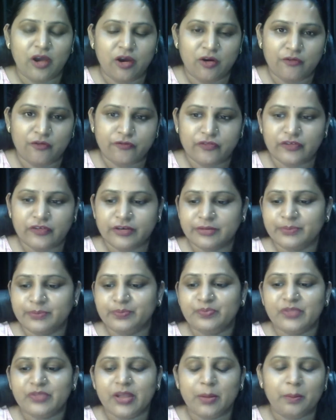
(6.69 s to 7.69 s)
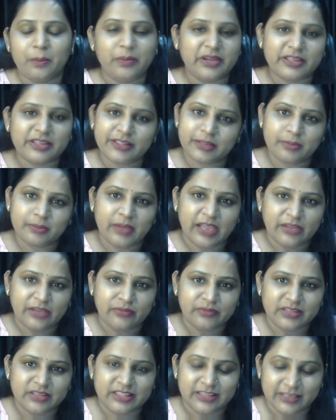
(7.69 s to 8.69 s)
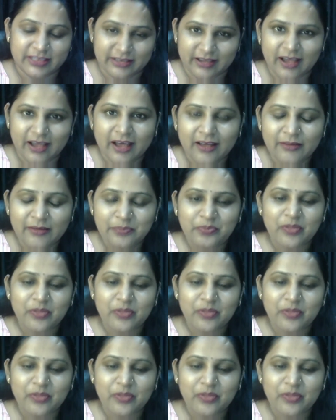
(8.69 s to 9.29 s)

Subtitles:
of Bits and Bytes with Neha.